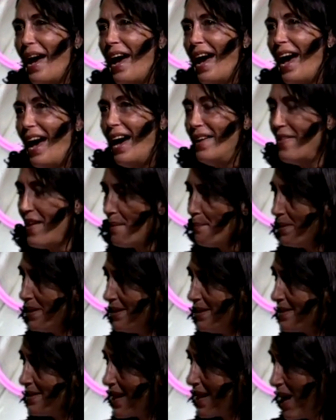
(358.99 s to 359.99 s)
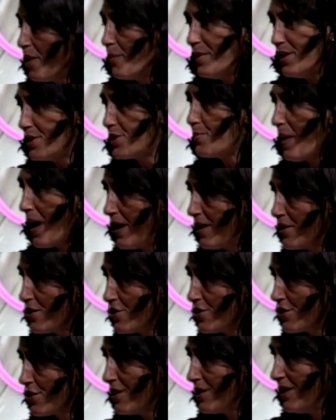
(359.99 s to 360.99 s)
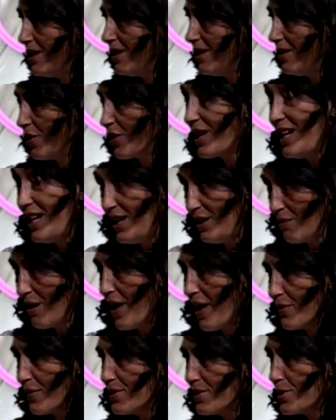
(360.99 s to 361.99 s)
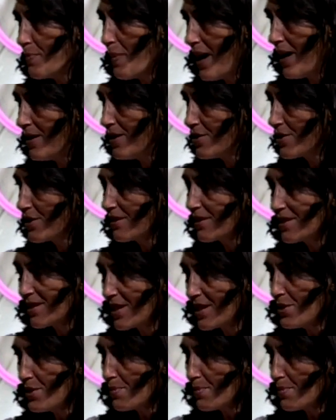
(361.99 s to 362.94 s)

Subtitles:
and that means, KO means Spanish, or key rather in Spanish, excuse